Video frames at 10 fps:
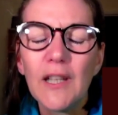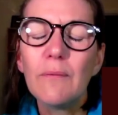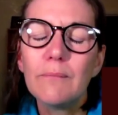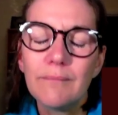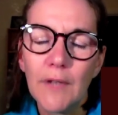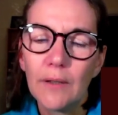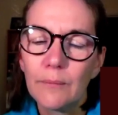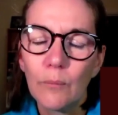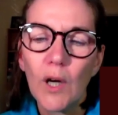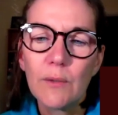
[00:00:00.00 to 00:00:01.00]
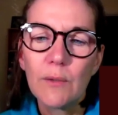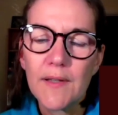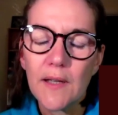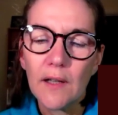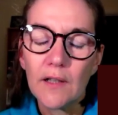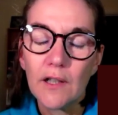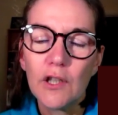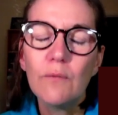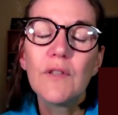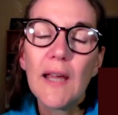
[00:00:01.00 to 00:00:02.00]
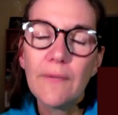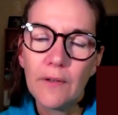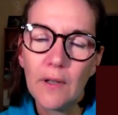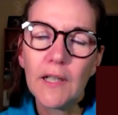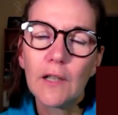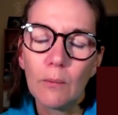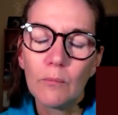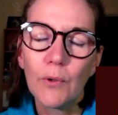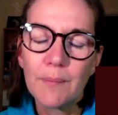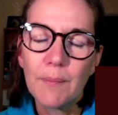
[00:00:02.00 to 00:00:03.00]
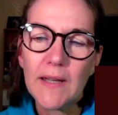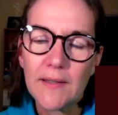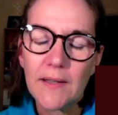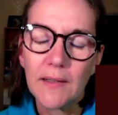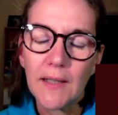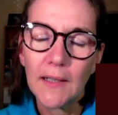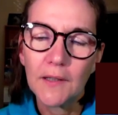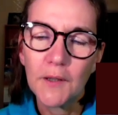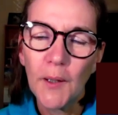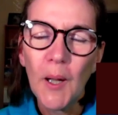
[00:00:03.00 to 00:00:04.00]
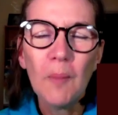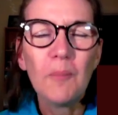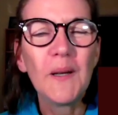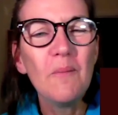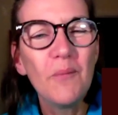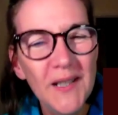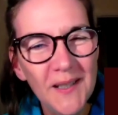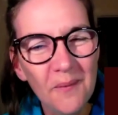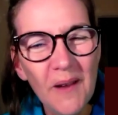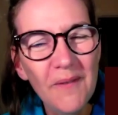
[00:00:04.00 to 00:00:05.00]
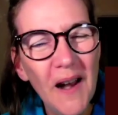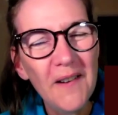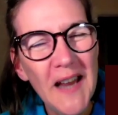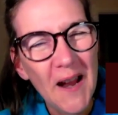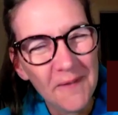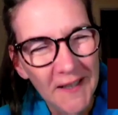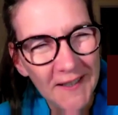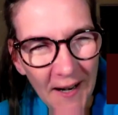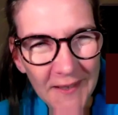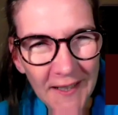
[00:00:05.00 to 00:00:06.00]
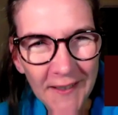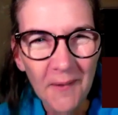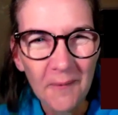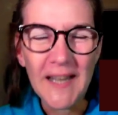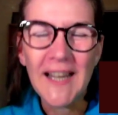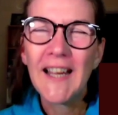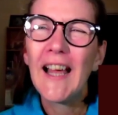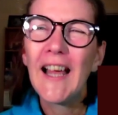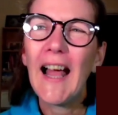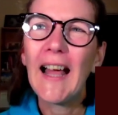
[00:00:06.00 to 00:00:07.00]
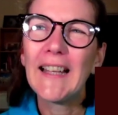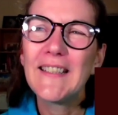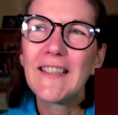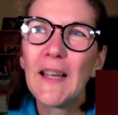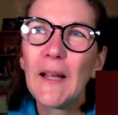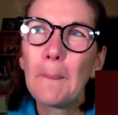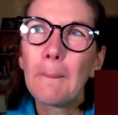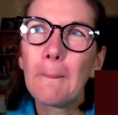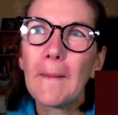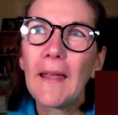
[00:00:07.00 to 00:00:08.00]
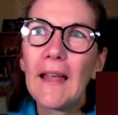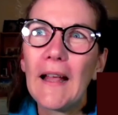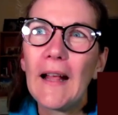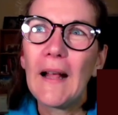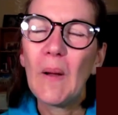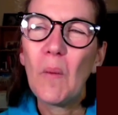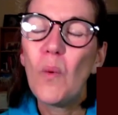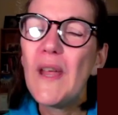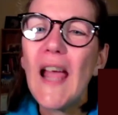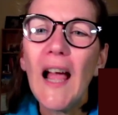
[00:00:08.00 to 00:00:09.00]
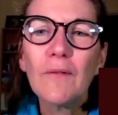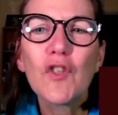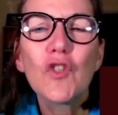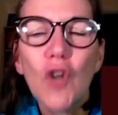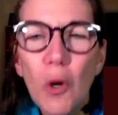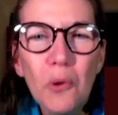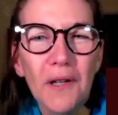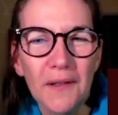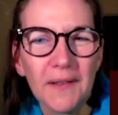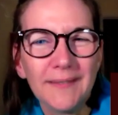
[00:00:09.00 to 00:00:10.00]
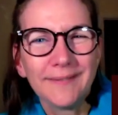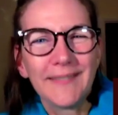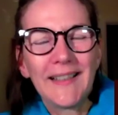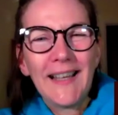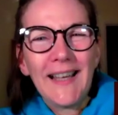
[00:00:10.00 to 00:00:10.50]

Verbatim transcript: you, you, know, why do I say that? You've definitely got more space in Canada, but in Britain, we're very overcrowded, aren't we? And we have stolen